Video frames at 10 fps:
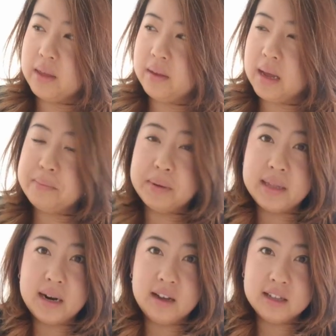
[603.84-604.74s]
and then I put
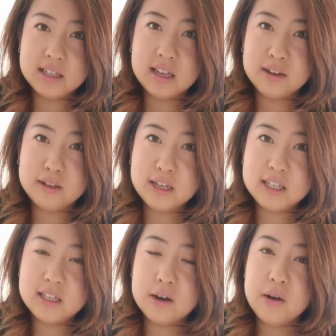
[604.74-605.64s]
that on this other
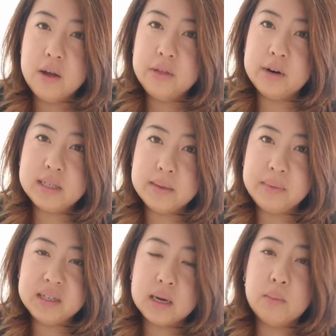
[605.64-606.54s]
list. So there are
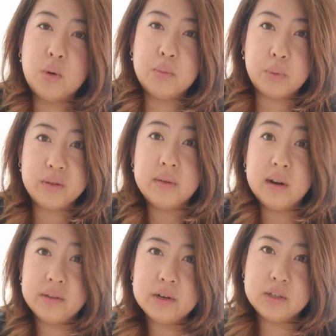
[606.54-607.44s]
some things that are more important
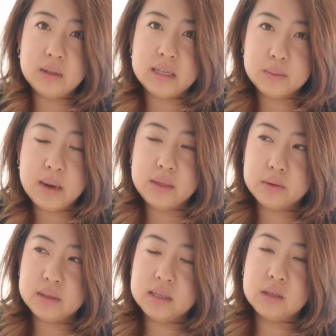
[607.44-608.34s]
than others. So that's why
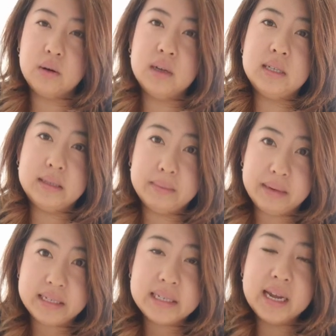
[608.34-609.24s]
those things go onto
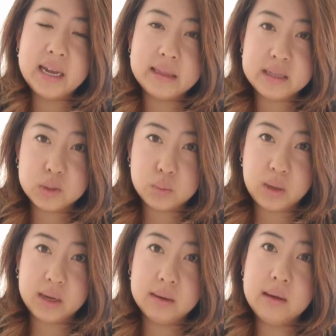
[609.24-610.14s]
my today and this
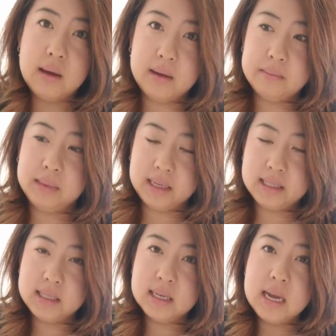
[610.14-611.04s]
week
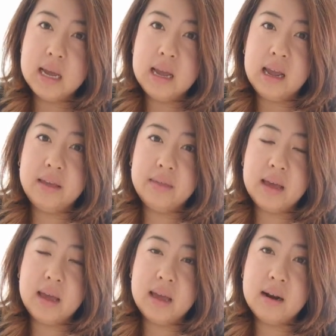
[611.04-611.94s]
list. And
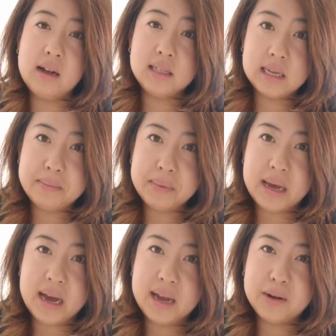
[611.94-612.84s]
then on top of
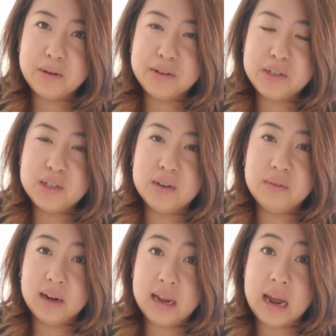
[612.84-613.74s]
that, I go into
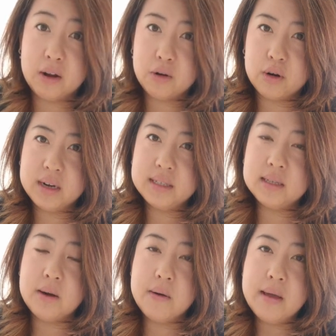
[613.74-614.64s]
different categories.
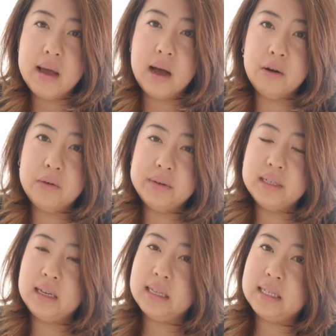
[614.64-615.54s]
So I'll go
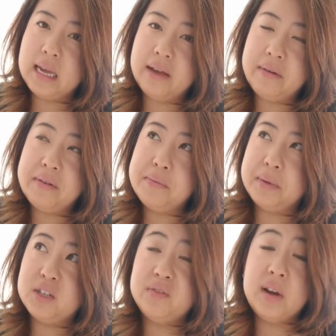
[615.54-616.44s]
into, let's say, if I have a
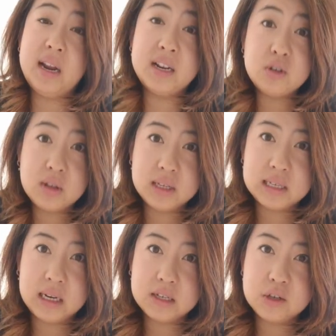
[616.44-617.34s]
bunch of financial
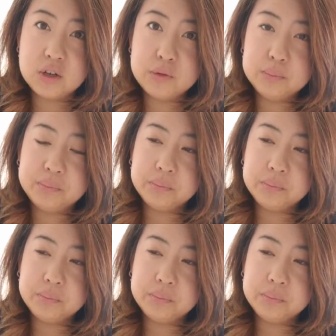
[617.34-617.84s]
things I need to do,